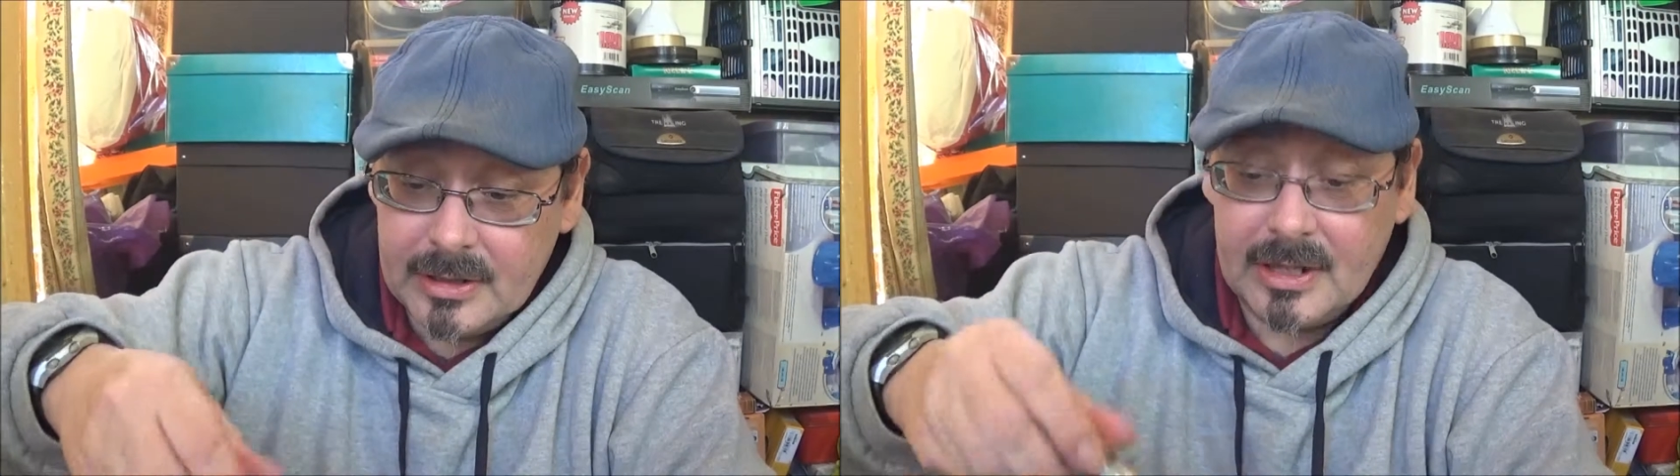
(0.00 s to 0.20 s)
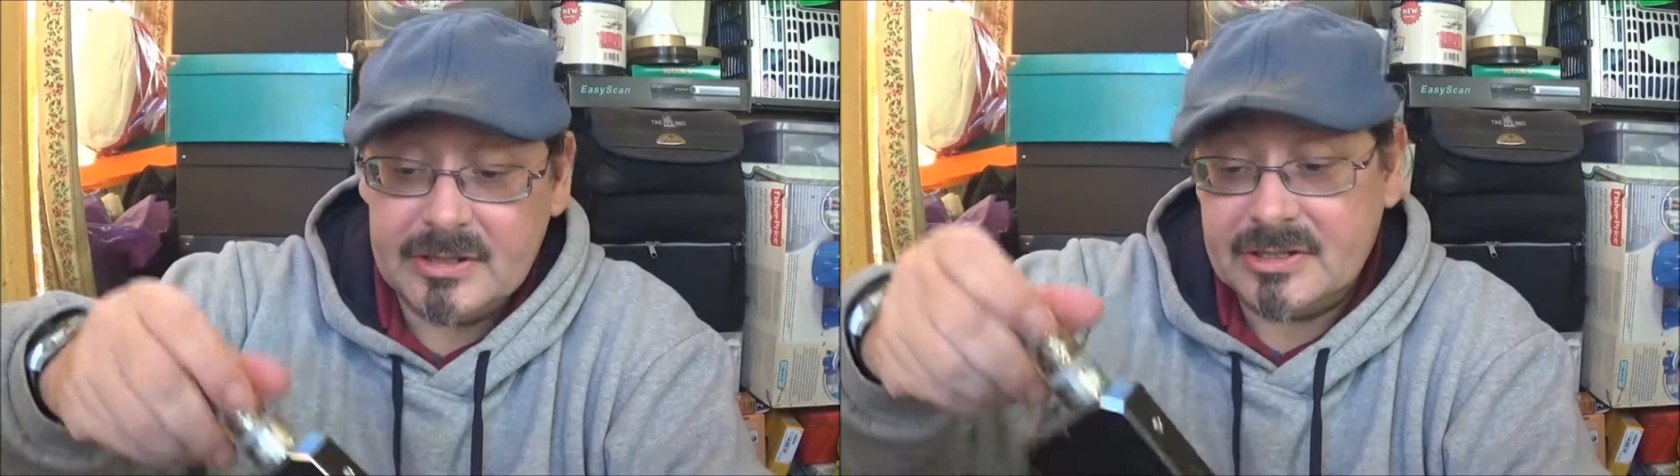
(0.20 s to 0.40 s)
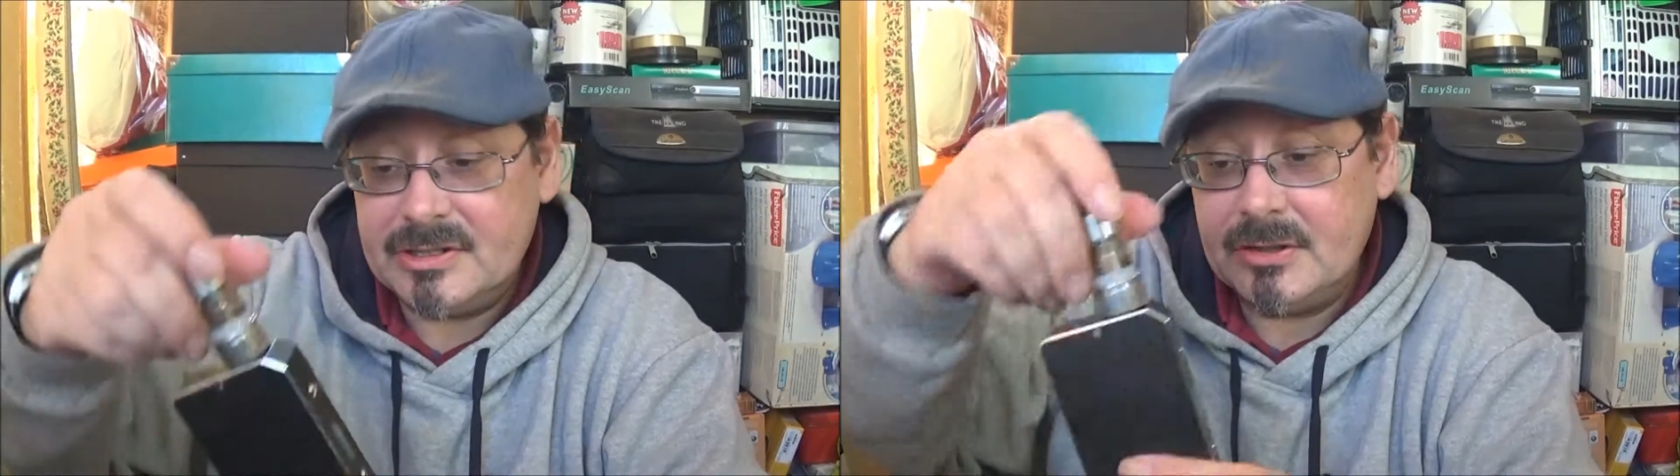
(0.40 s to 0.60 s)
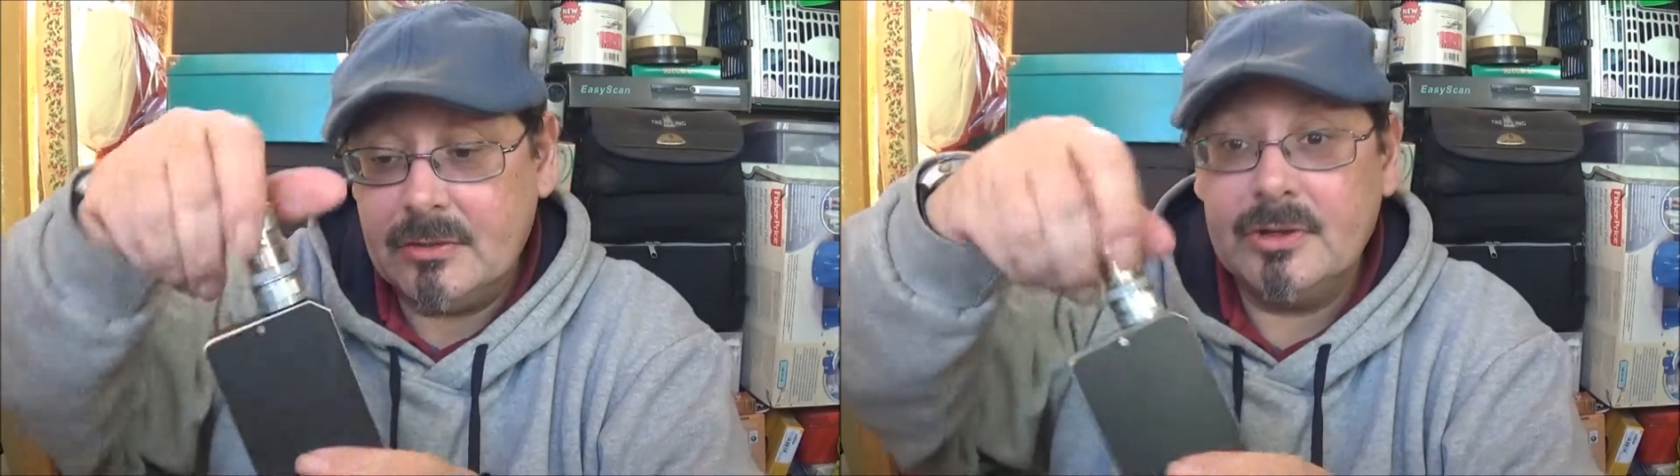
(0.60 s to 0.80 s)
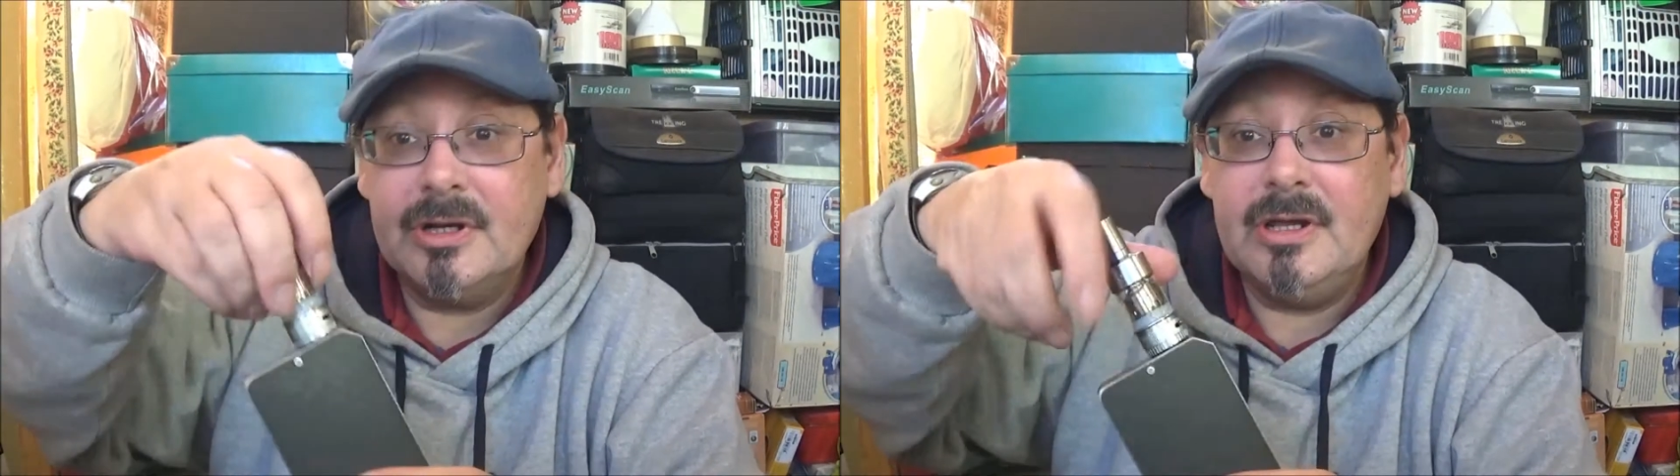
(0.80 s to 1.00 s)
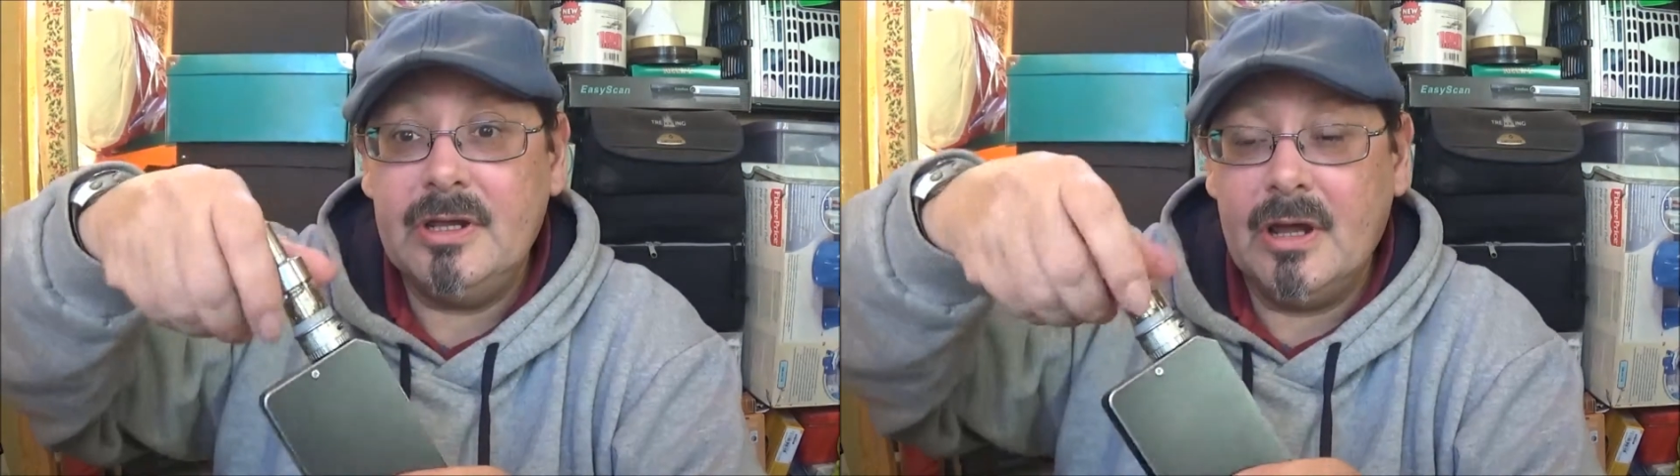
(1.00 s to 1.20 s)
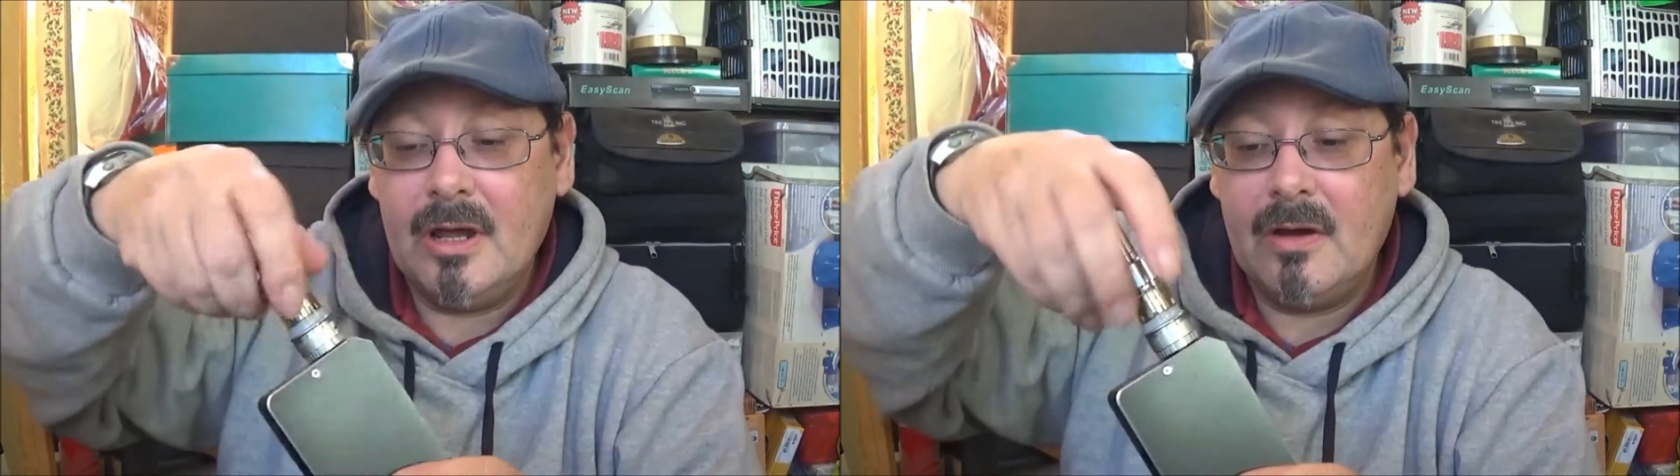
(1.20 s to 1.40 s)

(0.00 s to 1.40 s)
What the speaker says: the